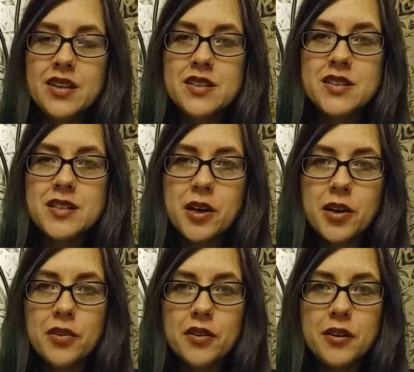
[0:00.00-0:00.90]

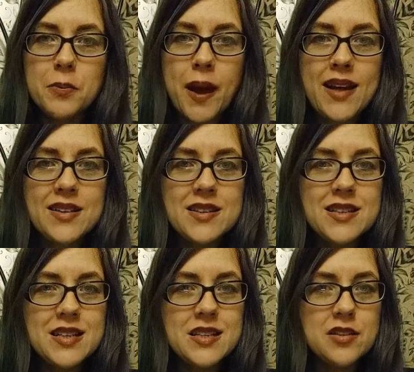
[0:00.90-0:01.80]
So the
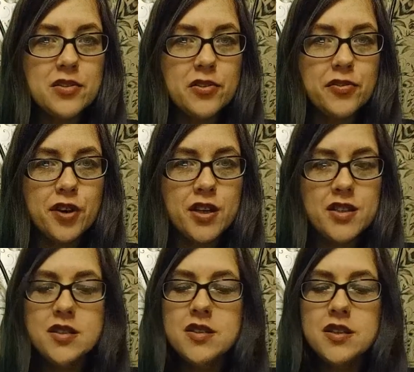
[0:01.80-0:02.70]
pansy is on the
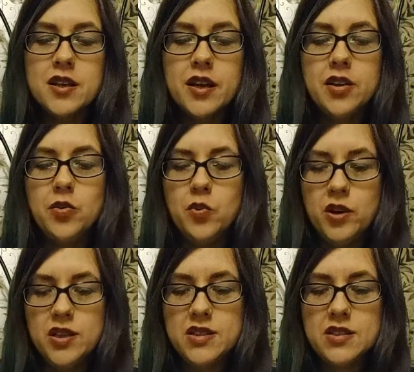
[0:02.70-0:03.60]
front, and the
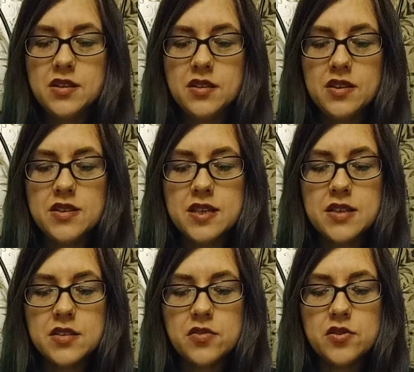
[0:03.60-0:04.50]
words that it
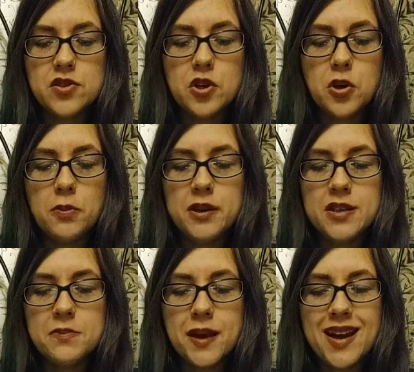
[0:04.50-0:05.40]
says on the top
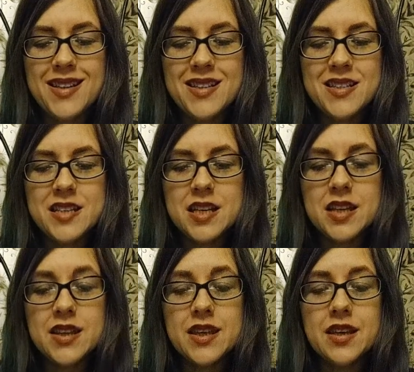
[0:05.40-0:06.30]
is,
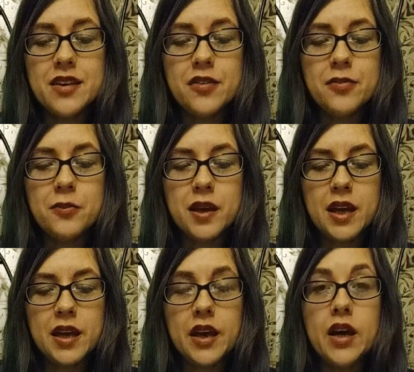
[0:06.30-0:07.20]
"Pansy, think of
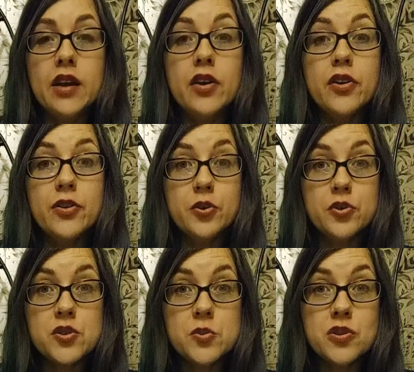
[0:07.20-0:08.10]
me and our
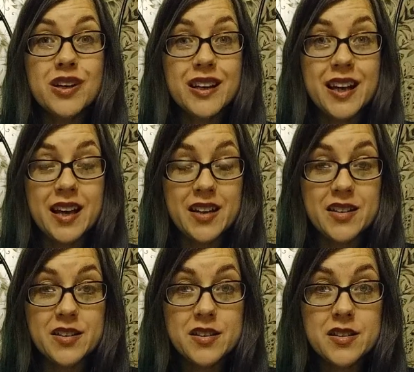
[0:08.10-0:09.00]
thoughts will
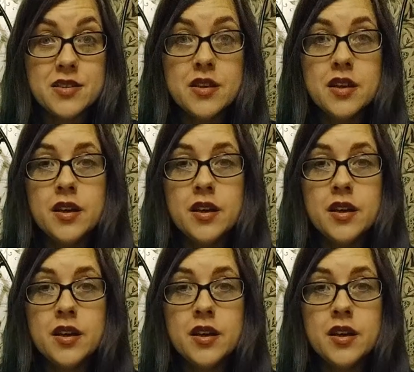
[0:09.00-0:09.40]
connect us."